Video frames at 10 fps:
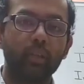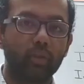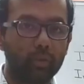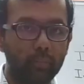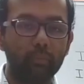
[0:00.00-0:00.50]

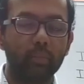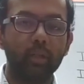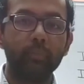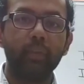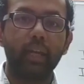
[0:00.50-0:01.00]
So
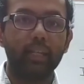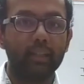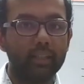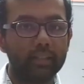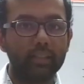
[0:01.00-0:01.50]
remember,
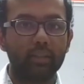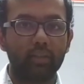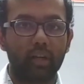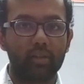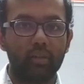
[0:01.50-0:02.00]
in this
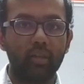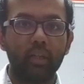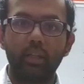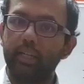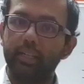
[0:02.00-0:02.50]
instruction,
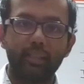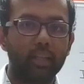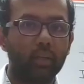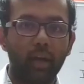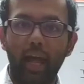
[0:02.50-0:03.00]
let's
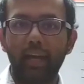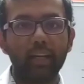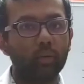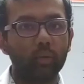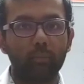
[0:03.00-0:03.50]
say you're
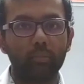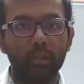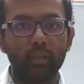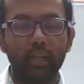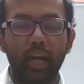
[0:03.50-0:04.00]
adding two
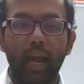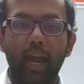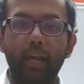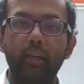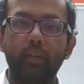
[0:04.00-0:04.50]
numbers
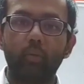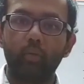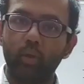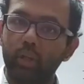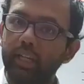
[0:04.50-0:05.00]
and
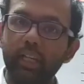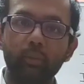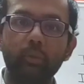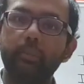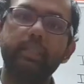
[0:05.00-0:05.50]
you're
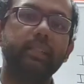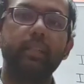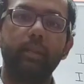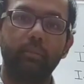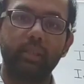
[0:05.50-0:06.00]
dealing with
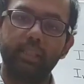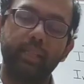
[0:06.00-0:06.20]
BCD numbers.